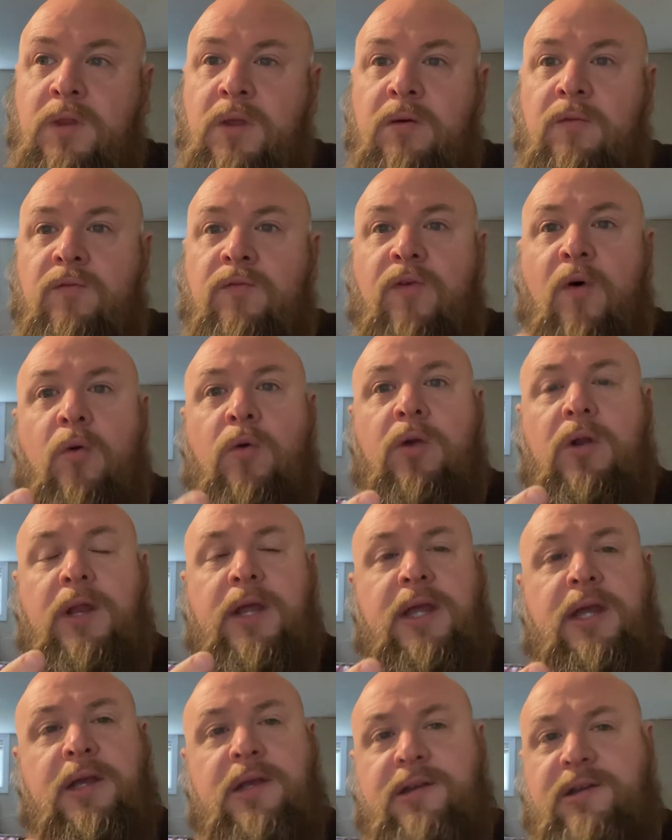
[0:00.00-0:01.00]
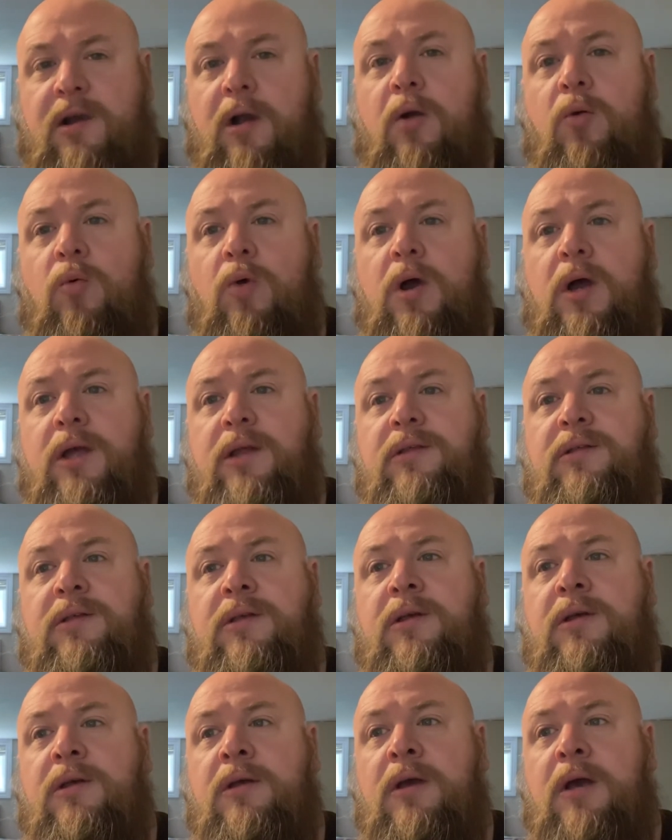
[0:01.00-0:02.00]
Vocally and guitar wise.
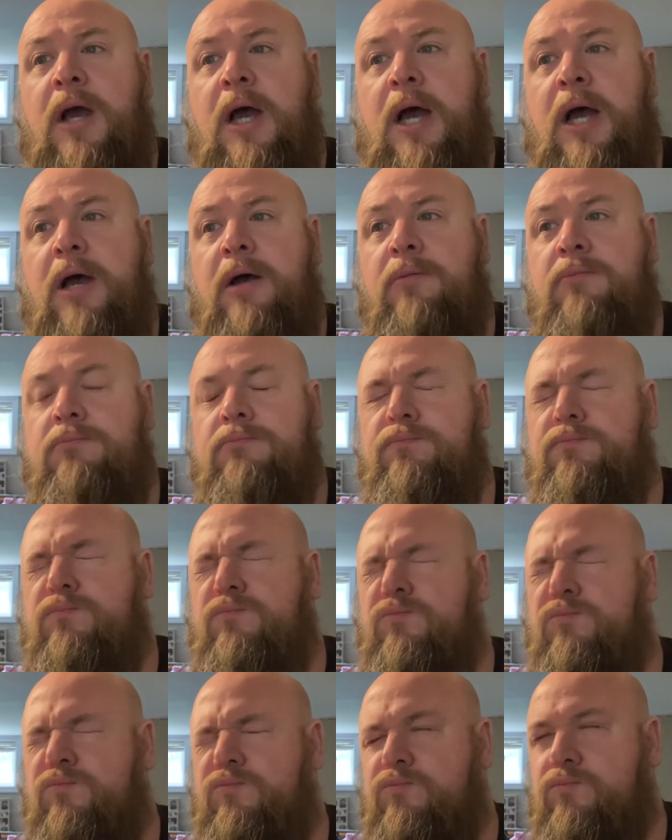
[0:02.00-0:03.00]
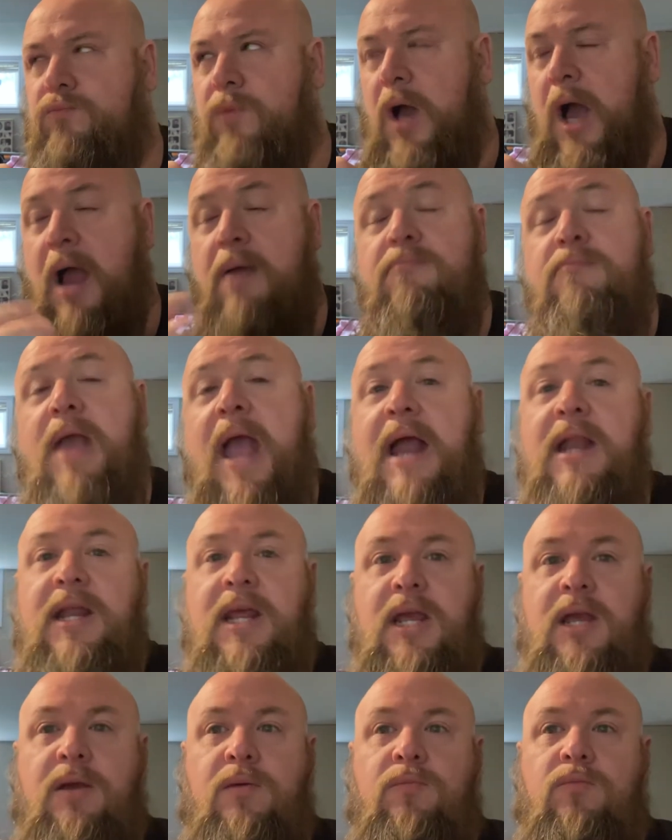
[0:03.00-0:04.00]
I met
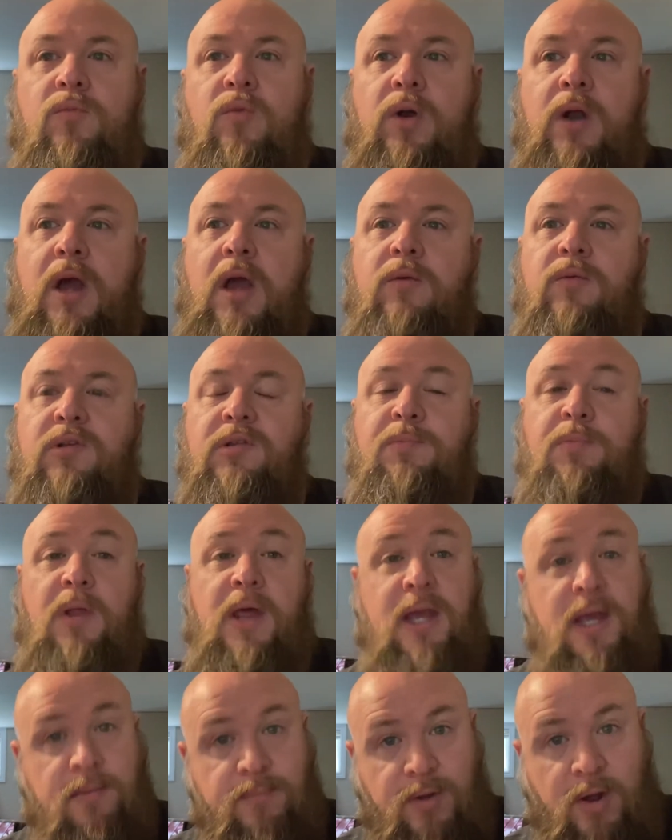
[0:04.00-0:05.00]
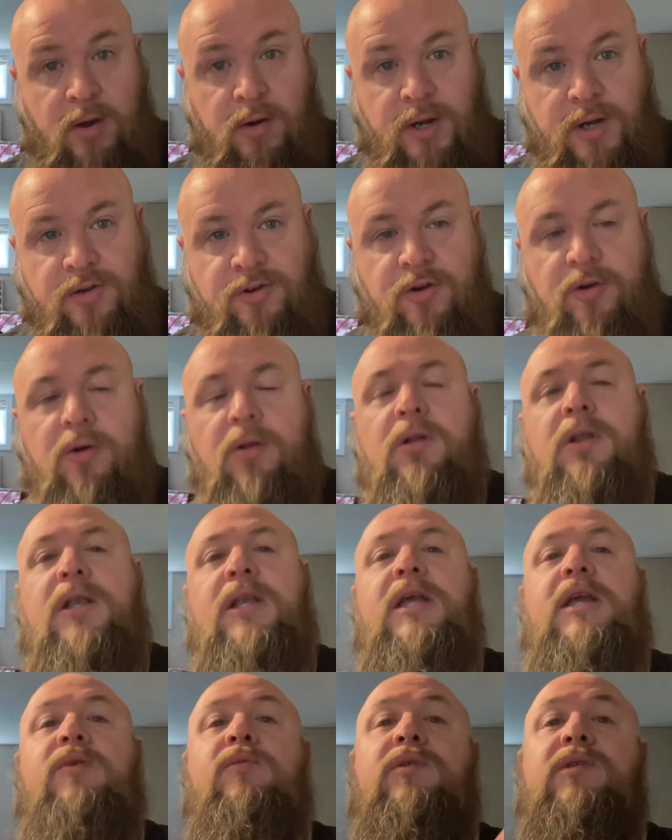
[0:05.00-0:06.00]
him when I was playing in Beyond Eternal and
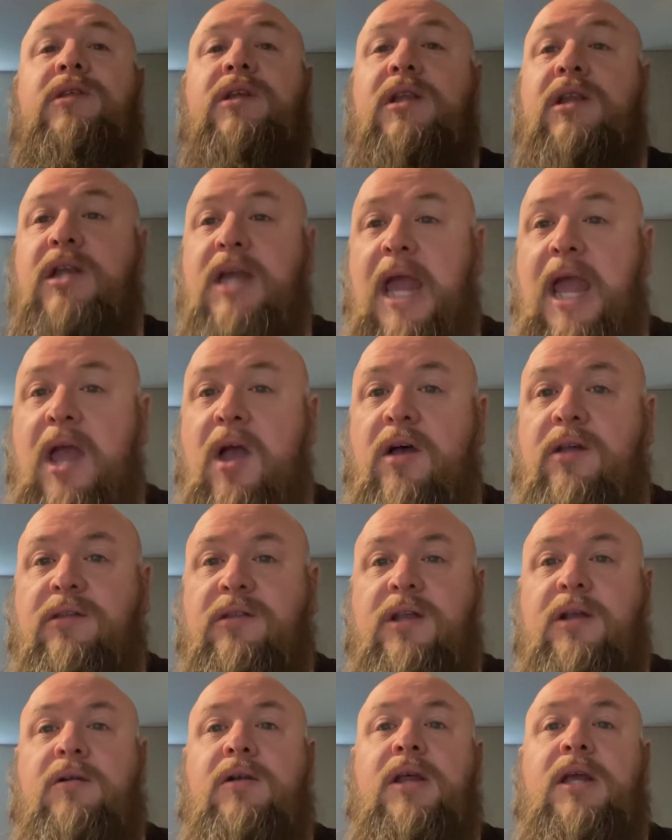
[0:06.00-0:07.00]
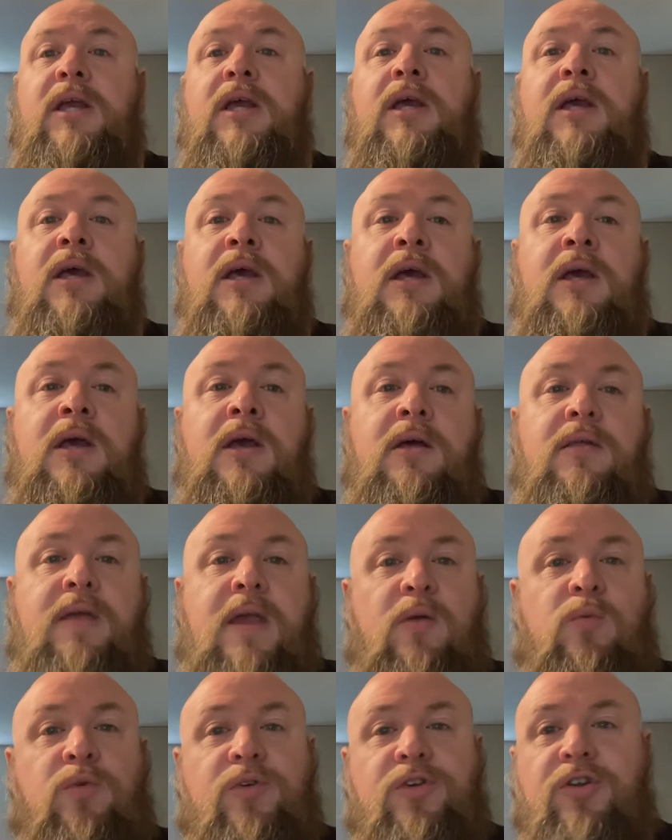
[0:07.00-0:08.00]
he was in Chaos Theory.
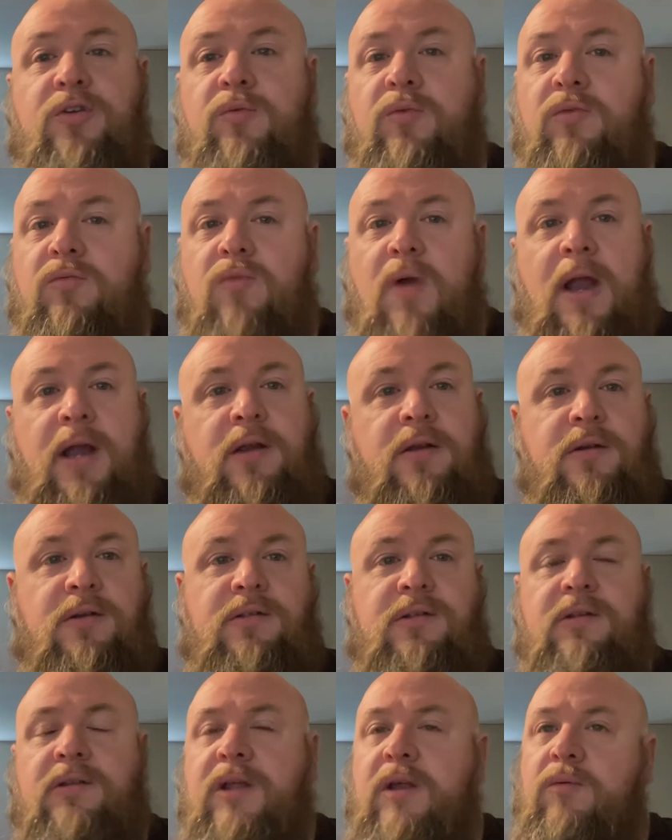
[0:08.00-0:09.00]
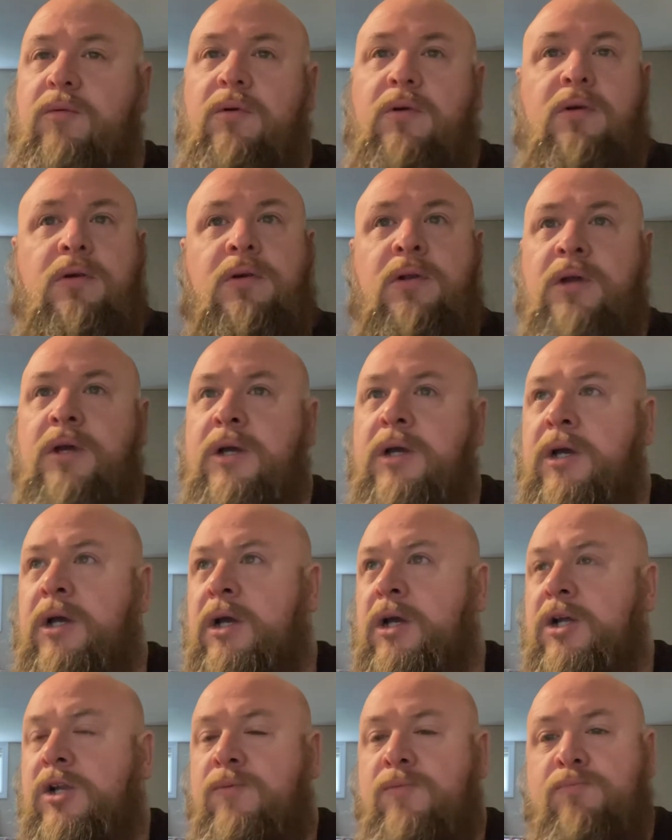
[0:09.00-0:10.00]
They were doing records and they were
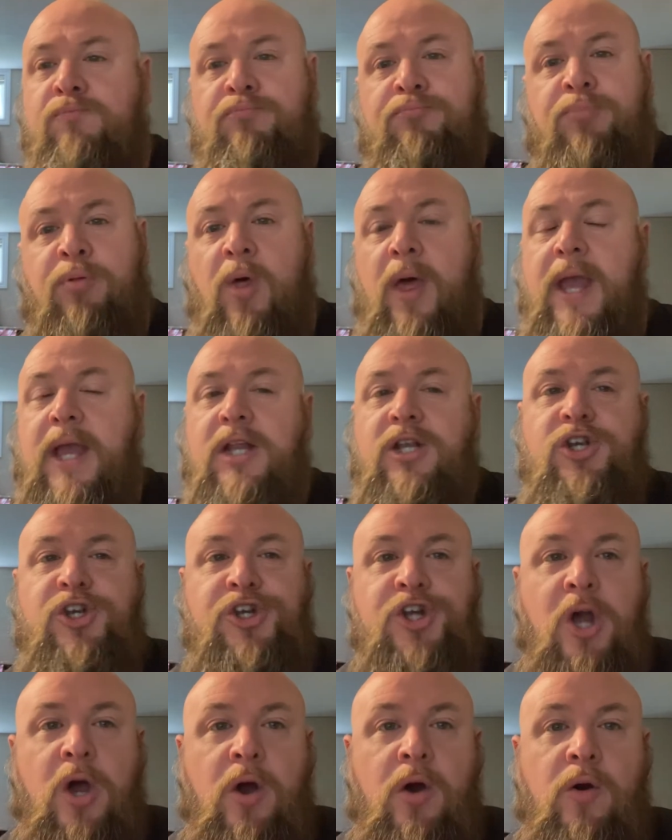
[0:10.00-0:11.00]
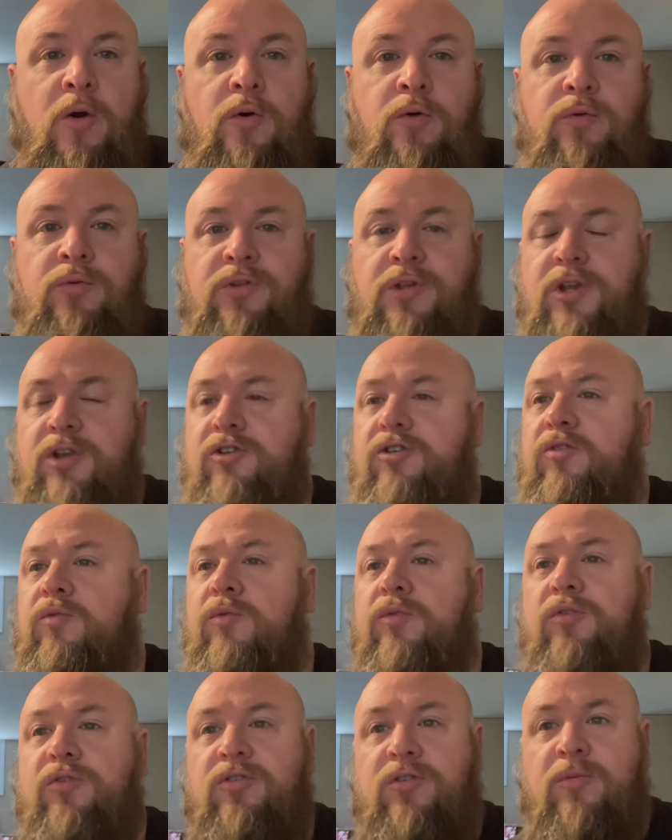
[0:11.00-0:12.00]
playing shows and
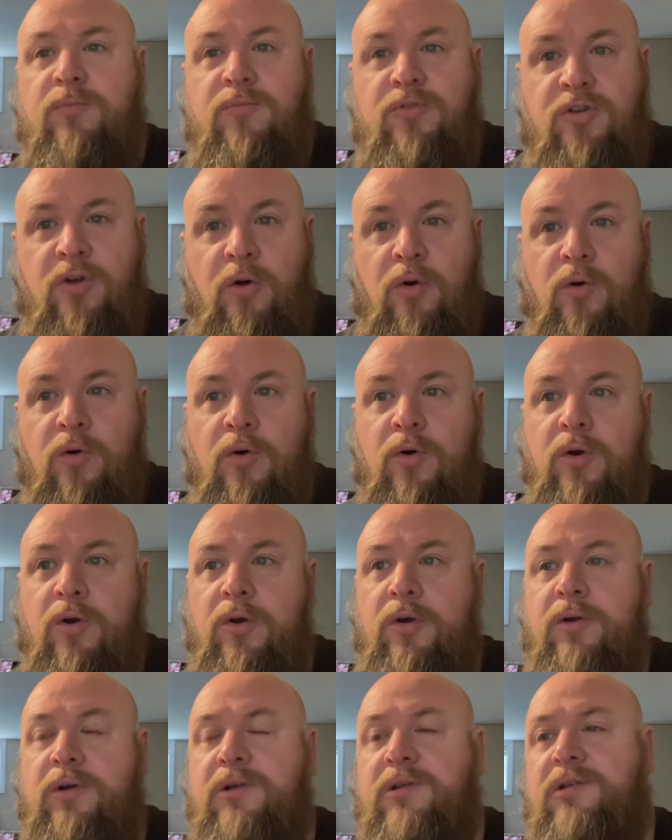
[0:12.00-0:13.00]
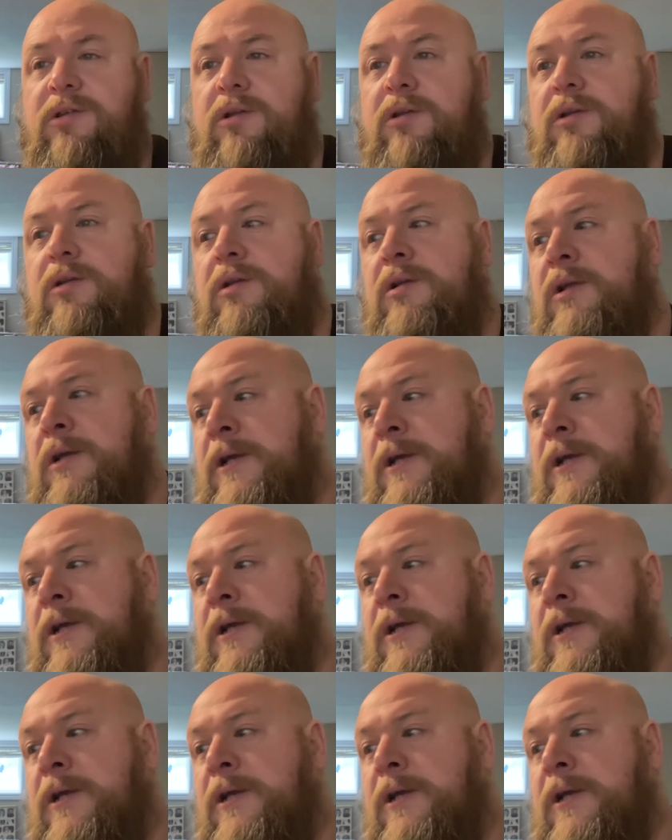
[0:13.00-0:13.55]
doing some tours, and